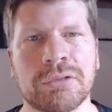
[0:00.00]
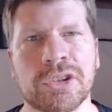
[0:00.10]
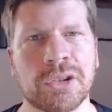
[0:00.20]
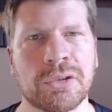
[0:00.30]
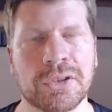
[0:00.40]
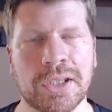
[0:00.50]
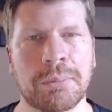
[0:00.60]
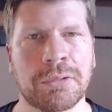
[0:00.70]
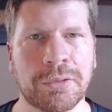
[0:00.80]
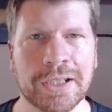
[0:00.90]
reduce the
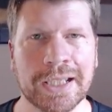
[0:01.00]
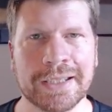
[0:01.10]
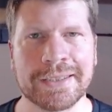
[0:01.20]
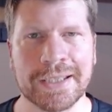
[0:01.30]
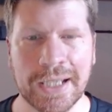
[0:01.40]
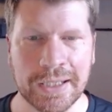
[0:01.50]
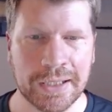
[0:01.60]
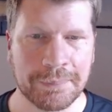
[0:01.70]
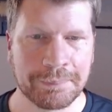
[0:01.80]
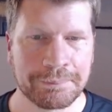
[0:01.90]
number of clicks together.